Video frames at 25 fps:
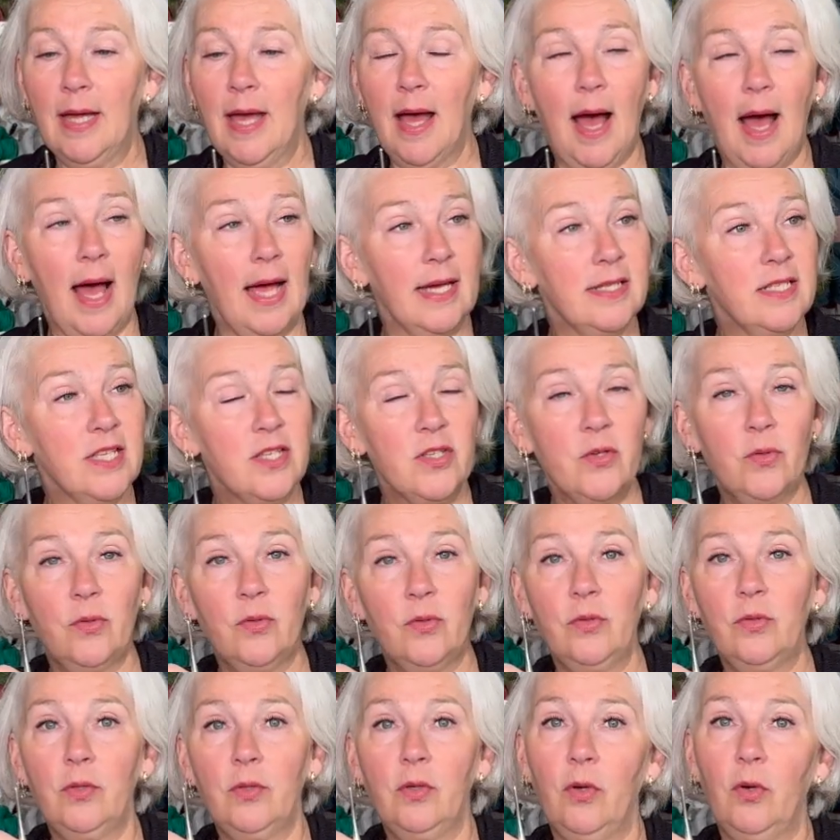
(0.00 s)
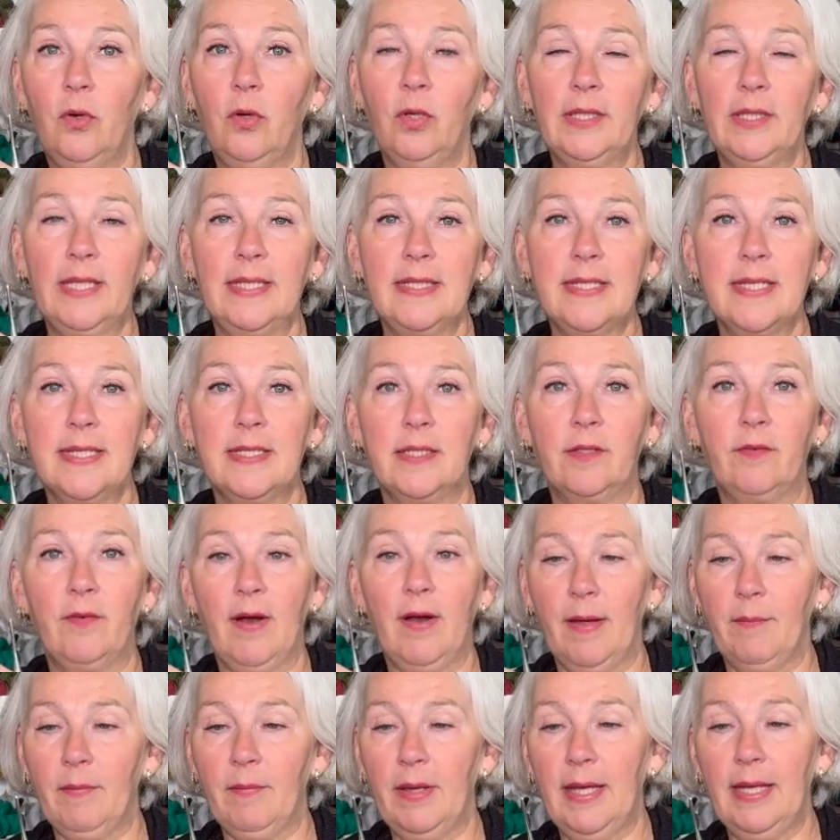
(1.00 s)
I saw on
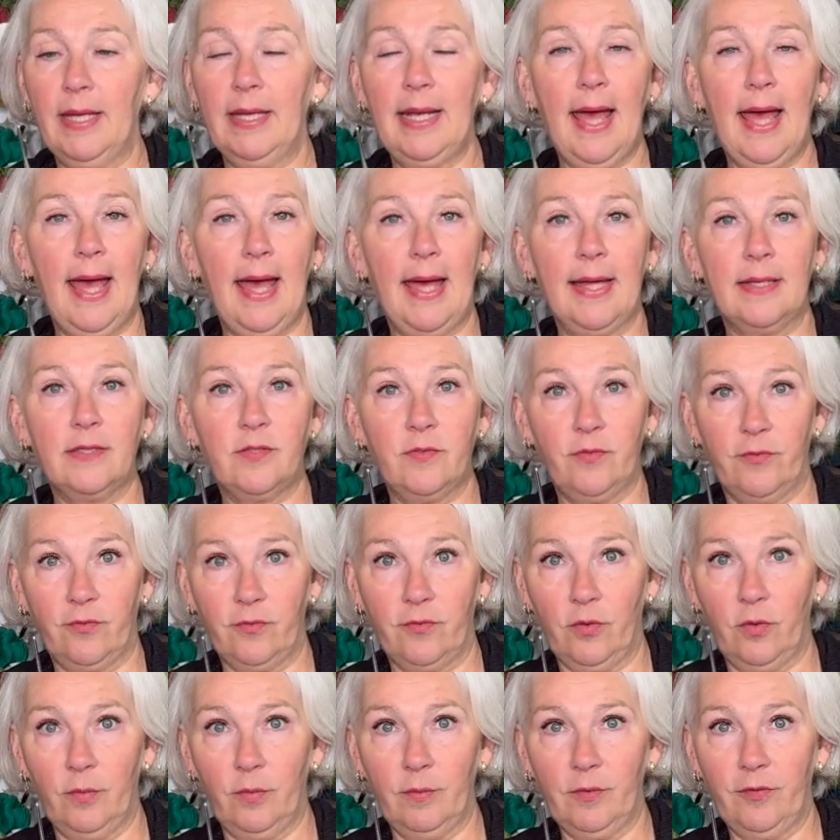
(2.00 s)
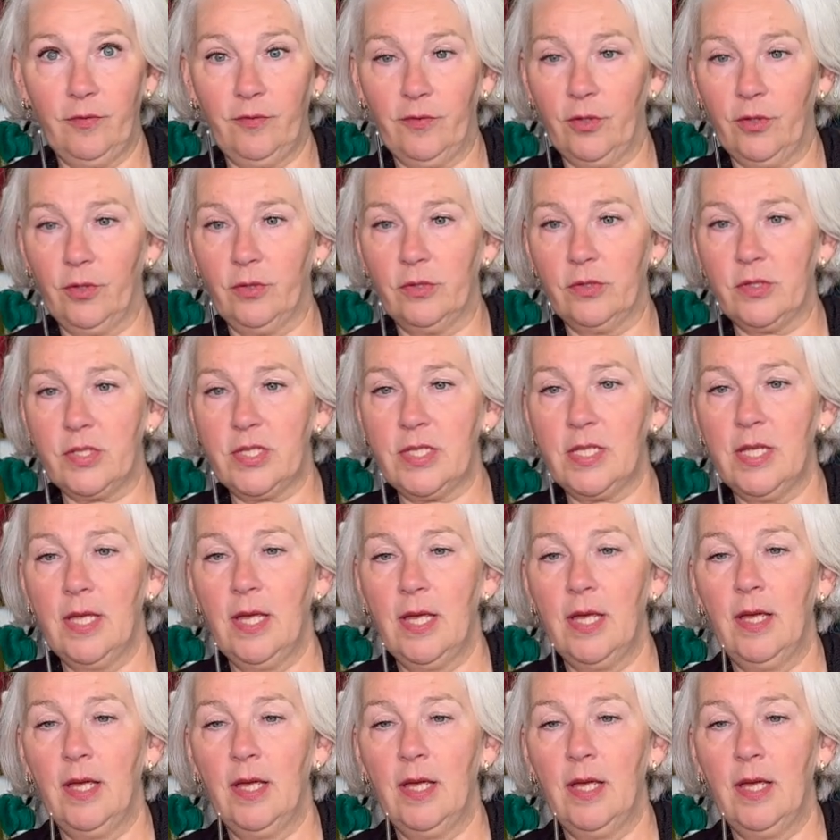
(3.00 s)
Instagram an ad from Furls